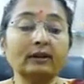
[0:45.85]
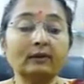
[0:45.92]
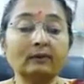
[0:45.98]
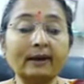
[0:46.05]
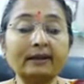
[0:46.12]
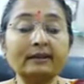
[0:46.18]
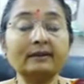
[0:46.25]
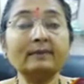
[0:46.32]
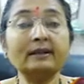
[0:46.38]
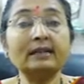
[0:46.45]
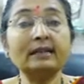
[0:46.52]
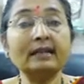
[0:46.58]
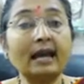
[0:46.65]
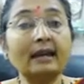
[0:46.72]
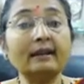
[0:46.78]
vitamin
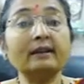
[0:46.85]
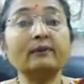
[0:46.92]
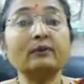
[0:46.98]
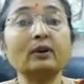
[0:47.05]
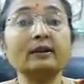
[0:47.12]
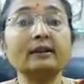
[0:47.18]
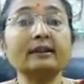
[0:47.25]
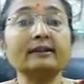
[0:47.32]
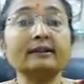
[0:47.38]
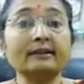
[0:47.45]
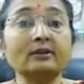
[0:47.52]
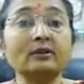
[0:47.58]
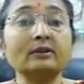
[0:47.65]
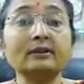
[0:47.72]
D and nephrotic